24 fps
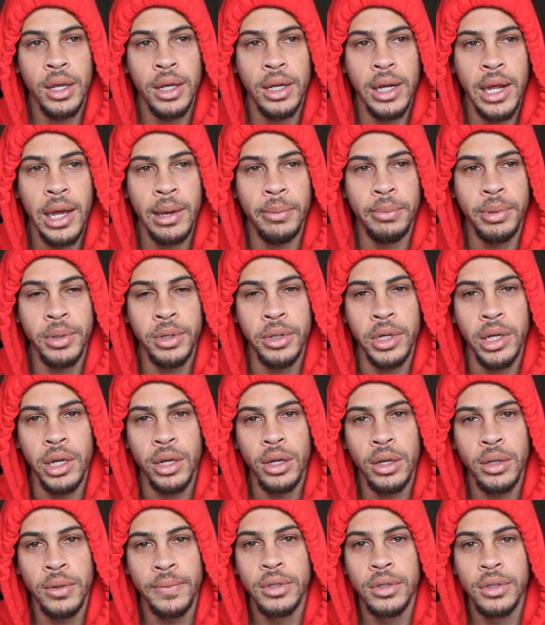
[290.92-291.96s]
and that booty.
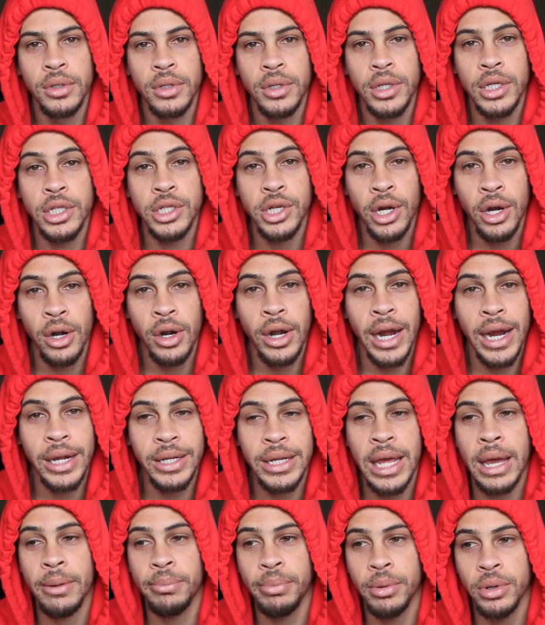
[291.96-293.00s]
Cause her
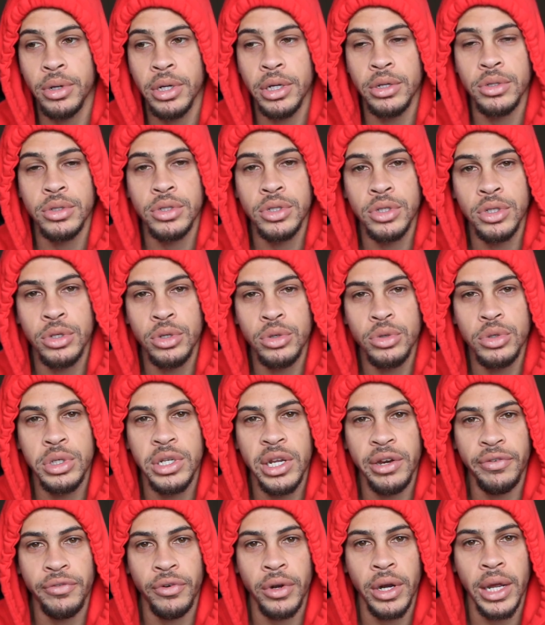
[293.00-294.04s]
and that booty is two
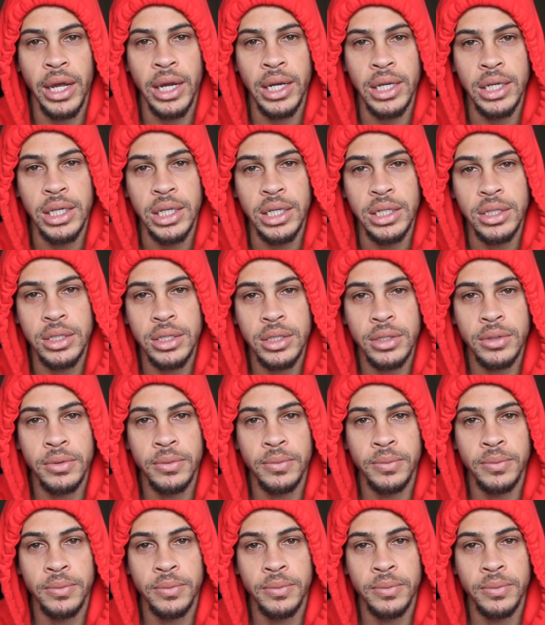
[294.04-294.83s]
different entities.